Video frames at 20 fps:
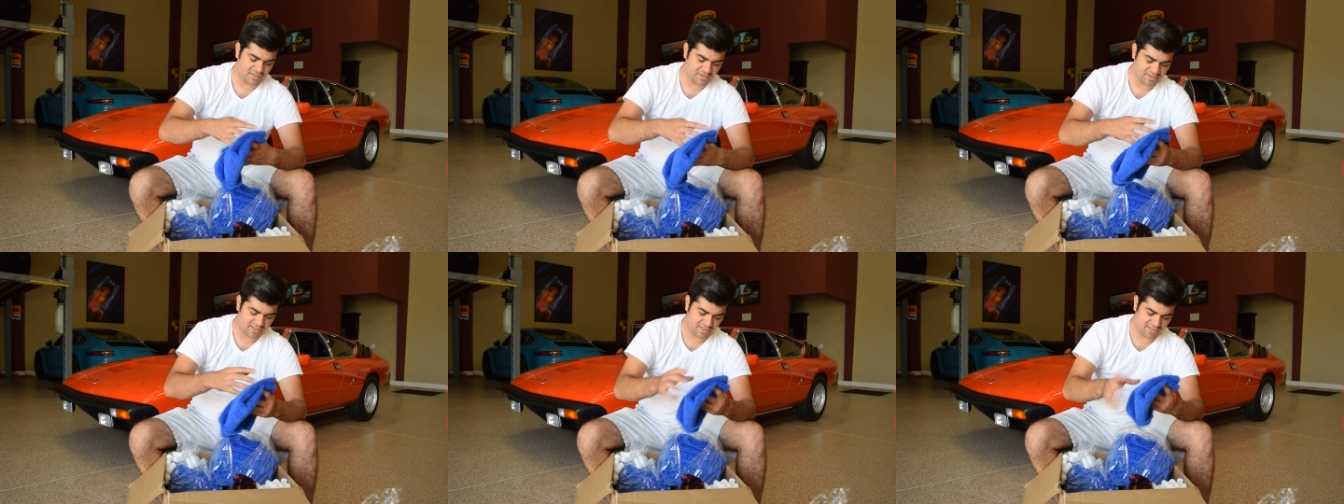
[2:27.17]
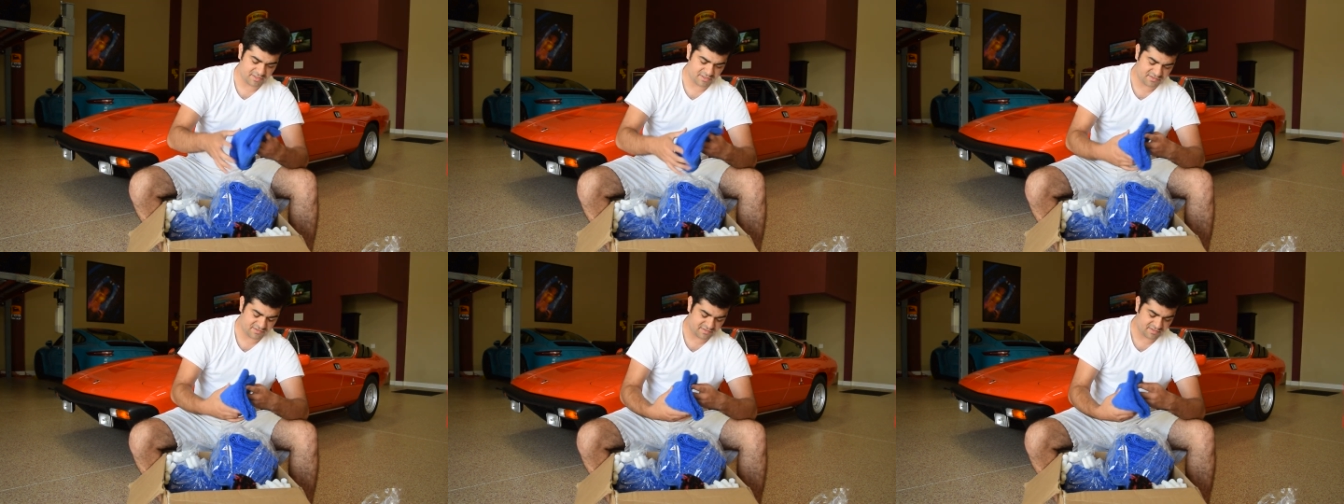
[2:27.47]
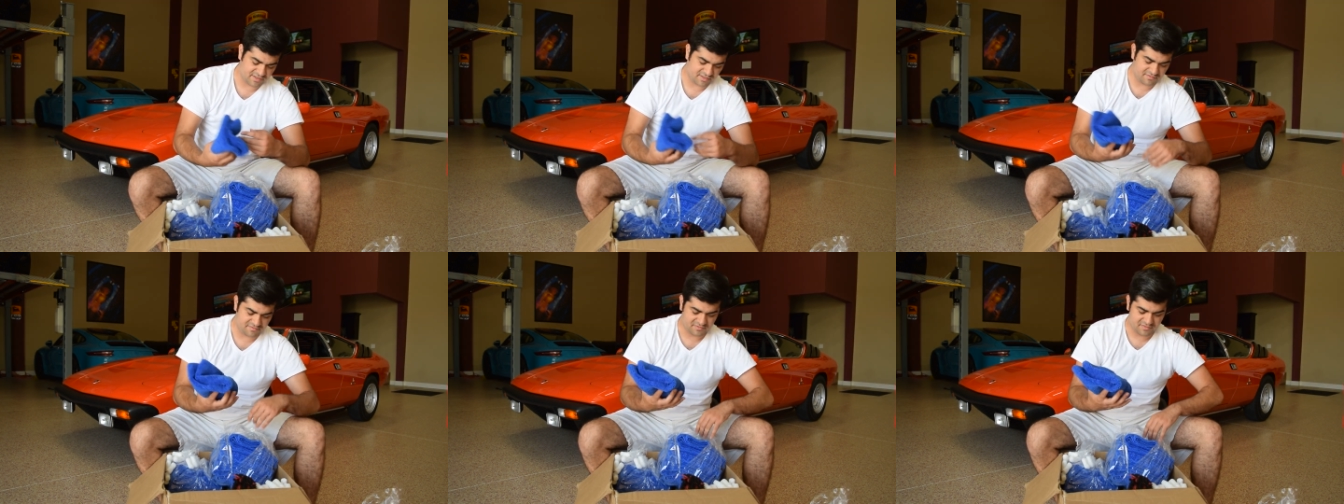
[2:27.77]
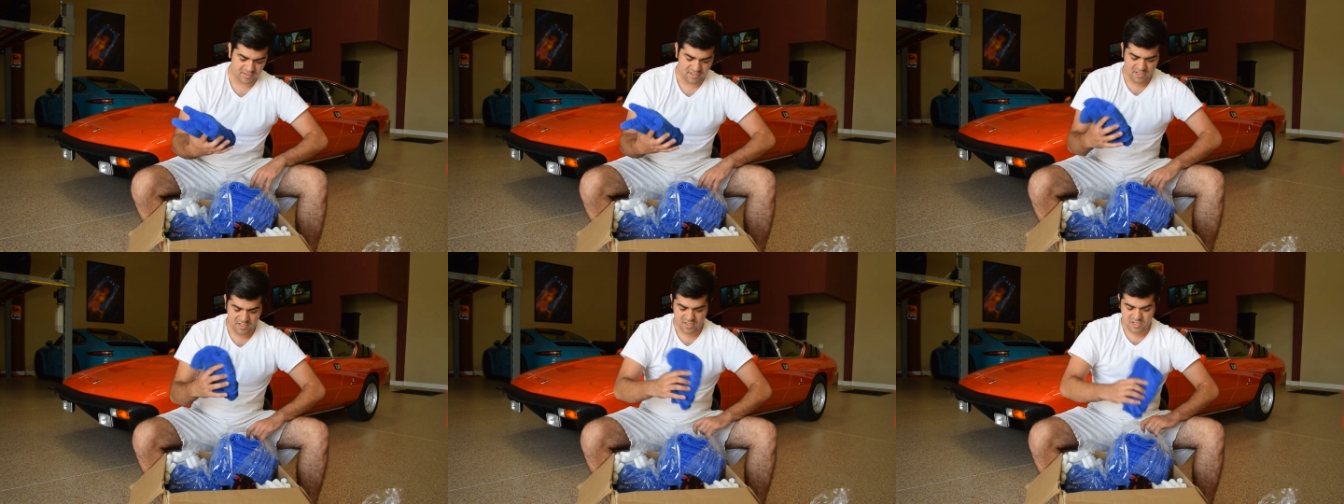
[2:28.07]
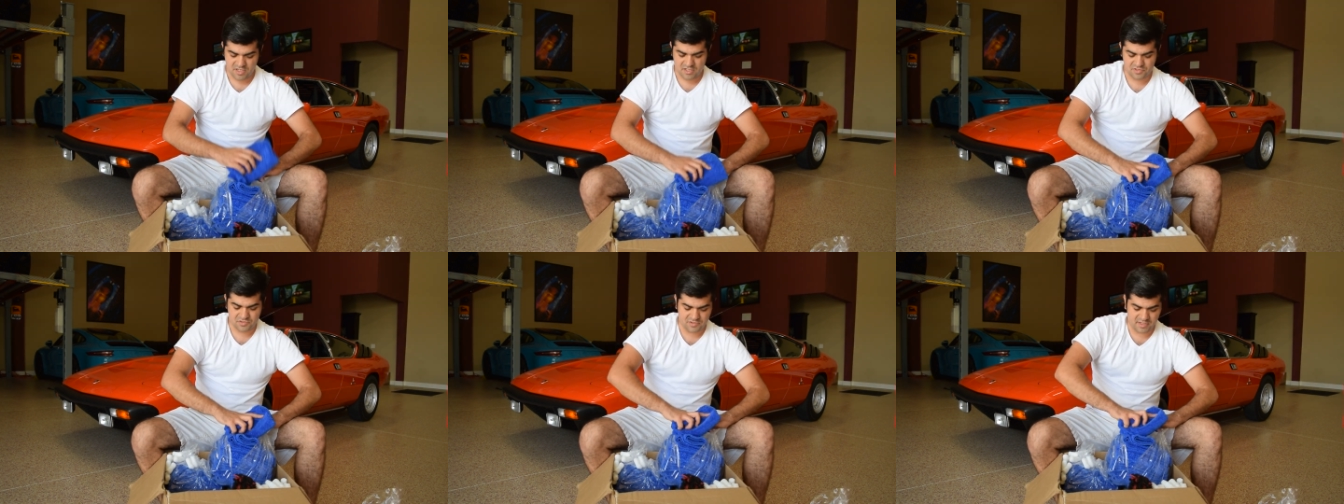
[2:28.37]
all that good stuff.
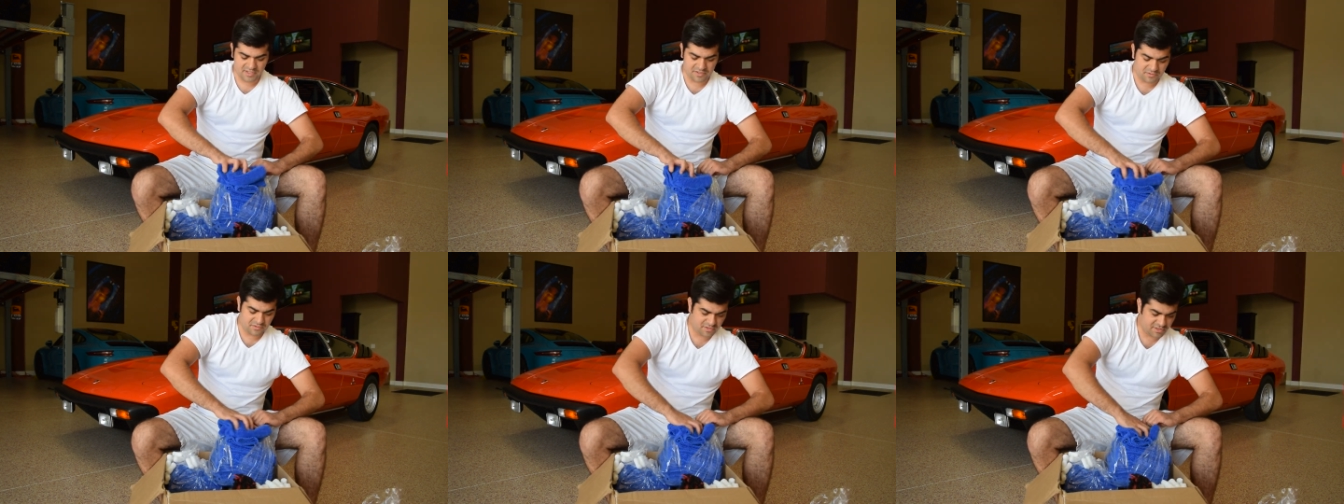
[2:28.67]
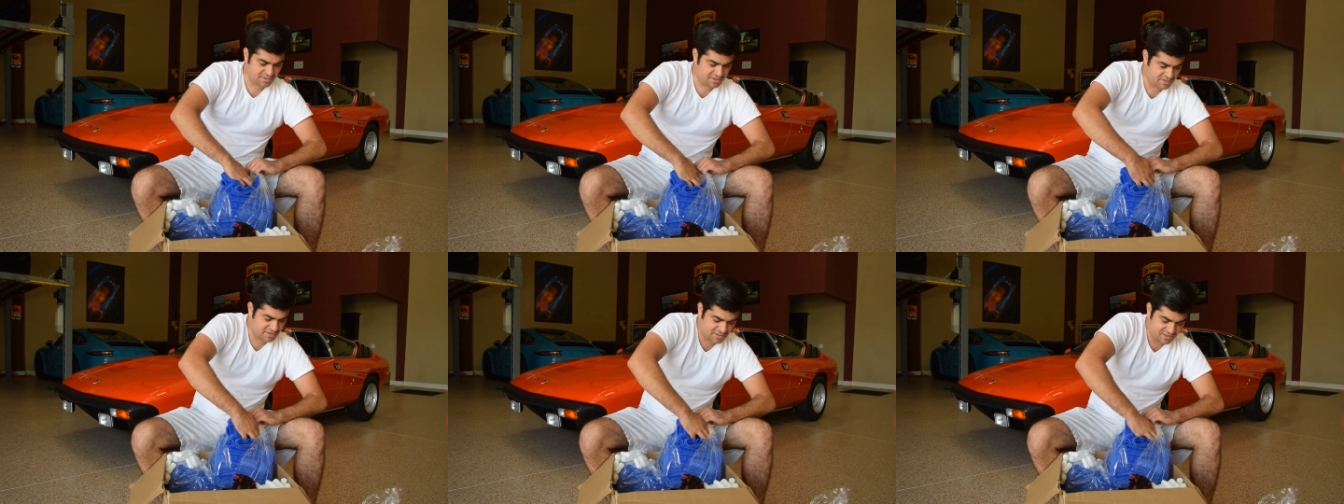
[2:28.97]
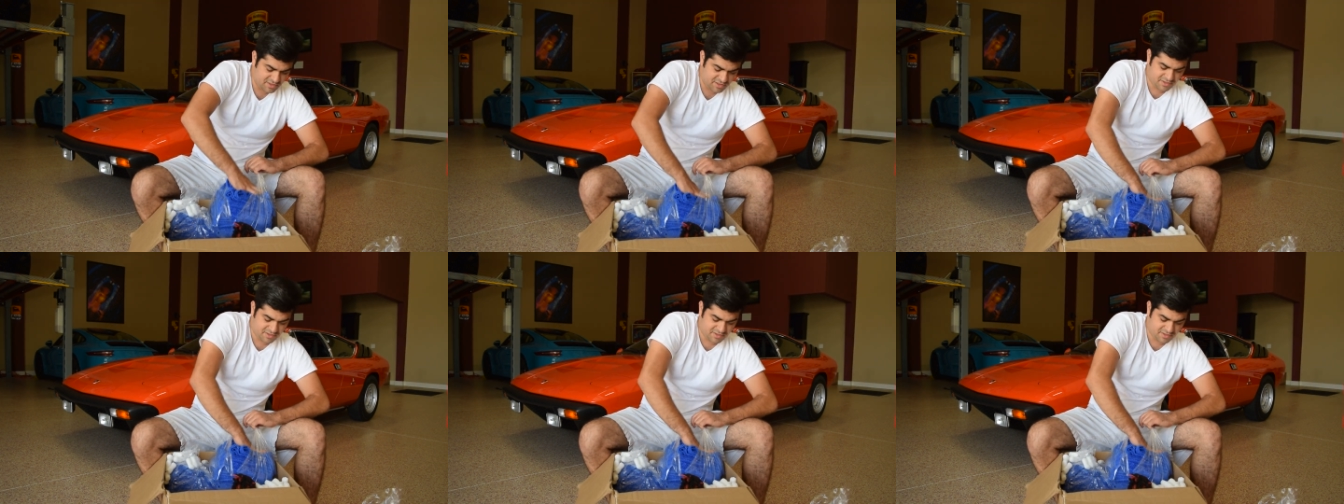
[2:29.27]
So I ordered a.